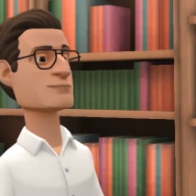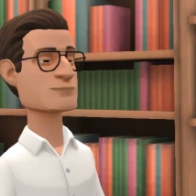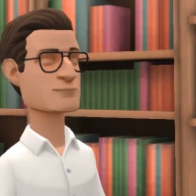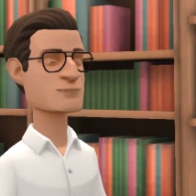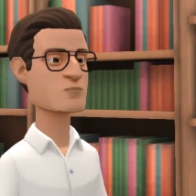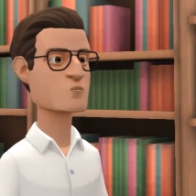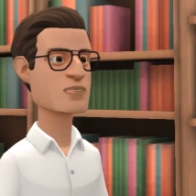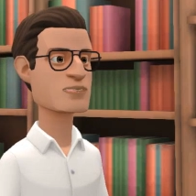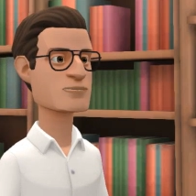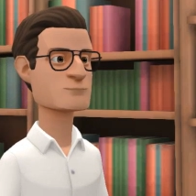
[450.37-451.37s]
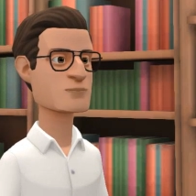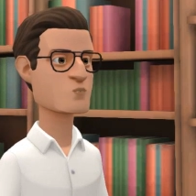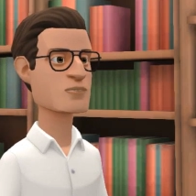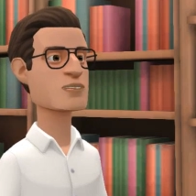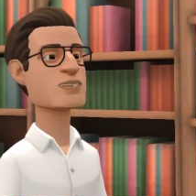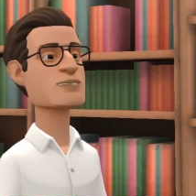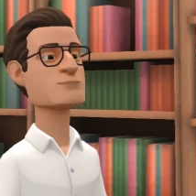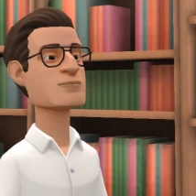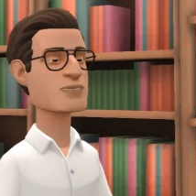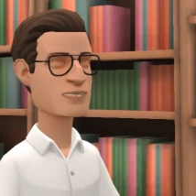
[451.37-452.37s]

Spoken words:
Oh, and I'm going to subscribe